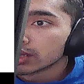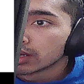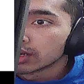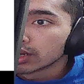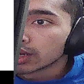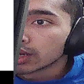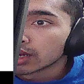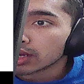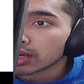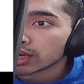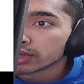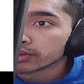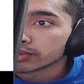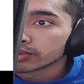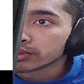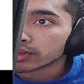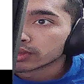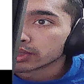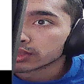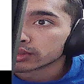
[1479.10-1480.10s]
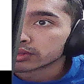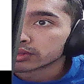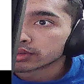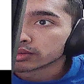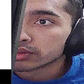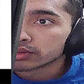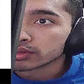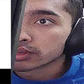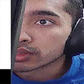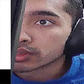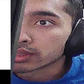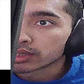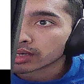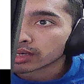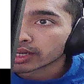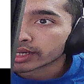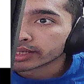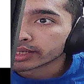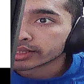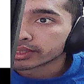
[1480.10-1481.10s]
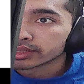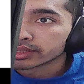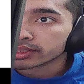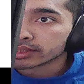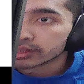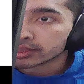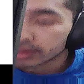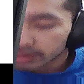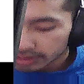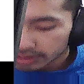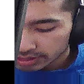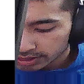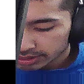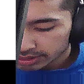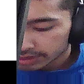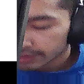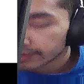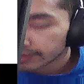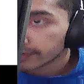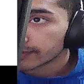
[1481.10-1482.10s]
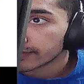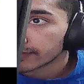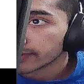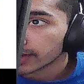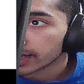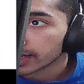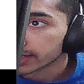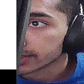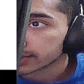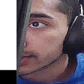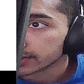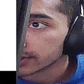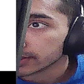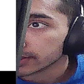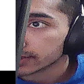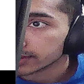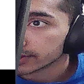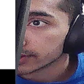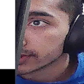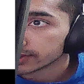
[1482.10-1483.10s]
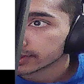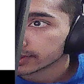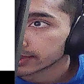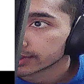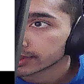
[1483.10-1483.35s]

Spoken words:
I want to write in this fashion.